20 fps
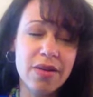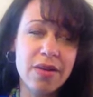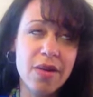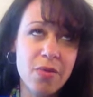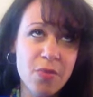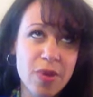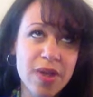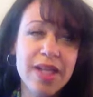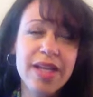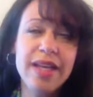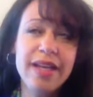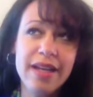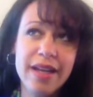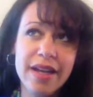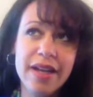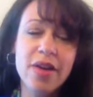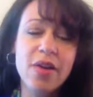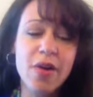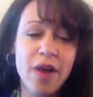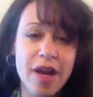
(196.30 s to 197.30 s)
really
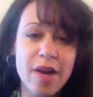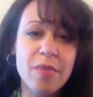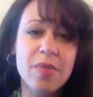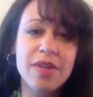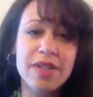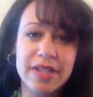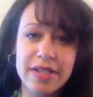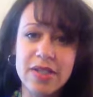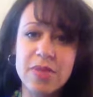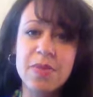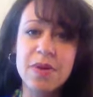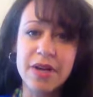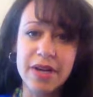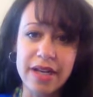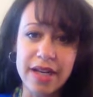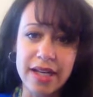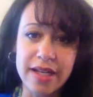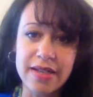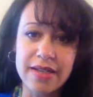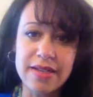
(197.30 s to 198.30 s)
incredible
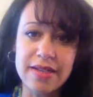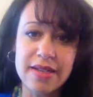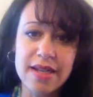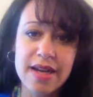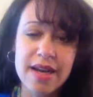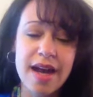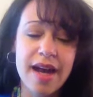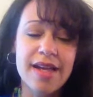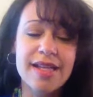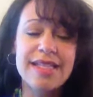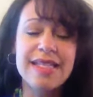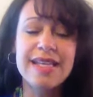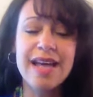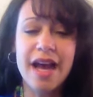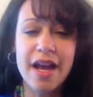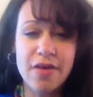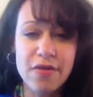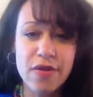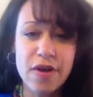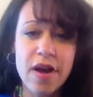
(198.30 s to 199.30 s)
experience.
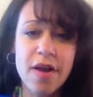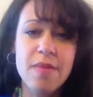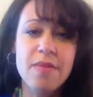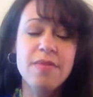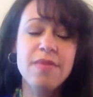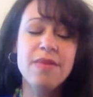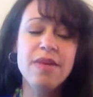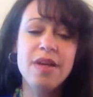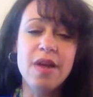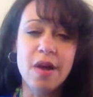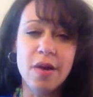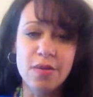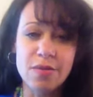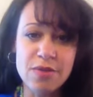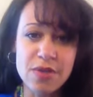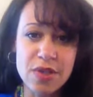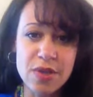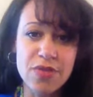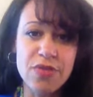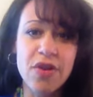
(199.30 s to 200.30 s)
Aside from,
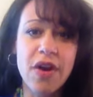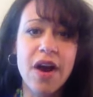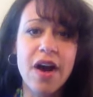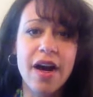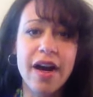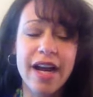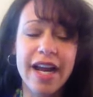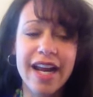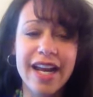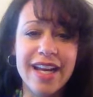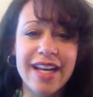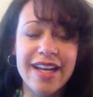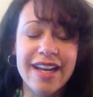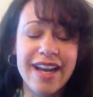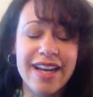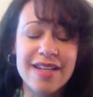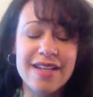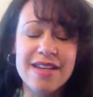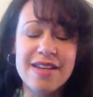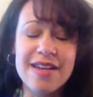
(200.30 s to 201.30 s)
safari
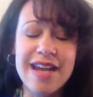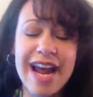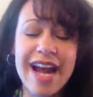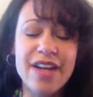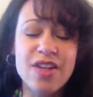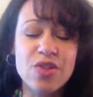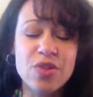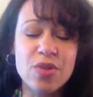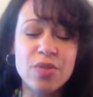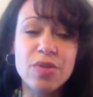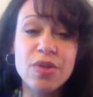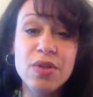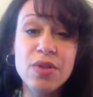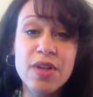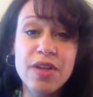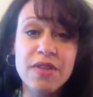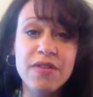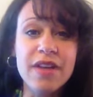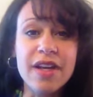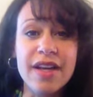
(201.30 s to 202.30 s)
and the natural
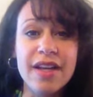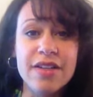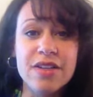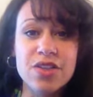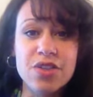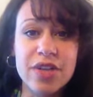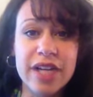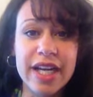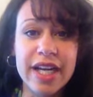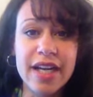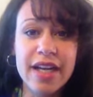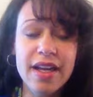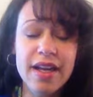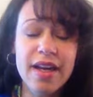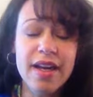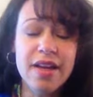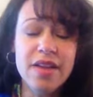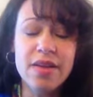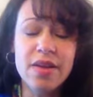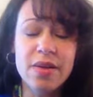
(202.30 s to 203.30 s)
beauty of the country,
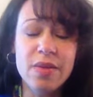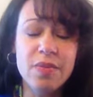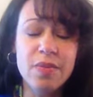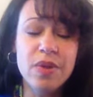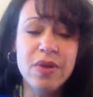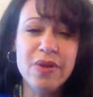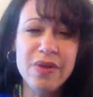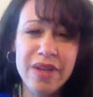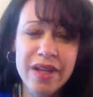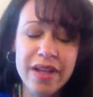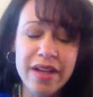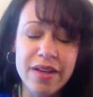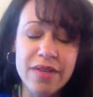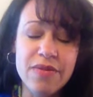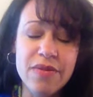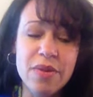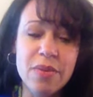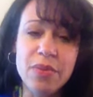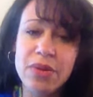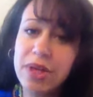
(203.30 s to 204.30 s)
the beauty
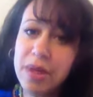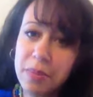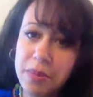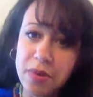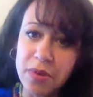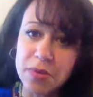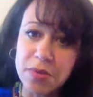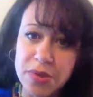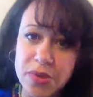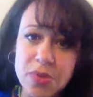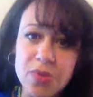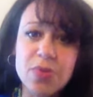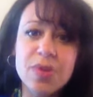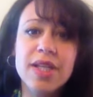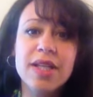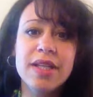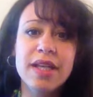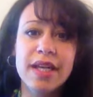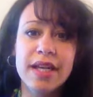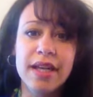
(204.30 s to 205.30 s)
of the people was
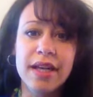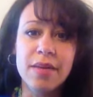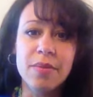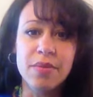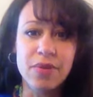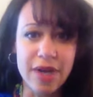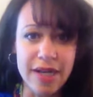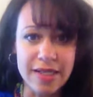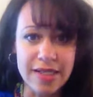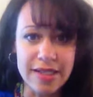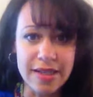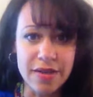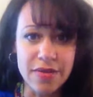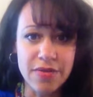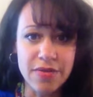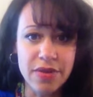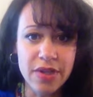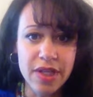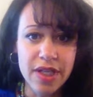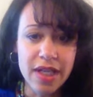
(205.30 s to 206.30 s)
really impressive.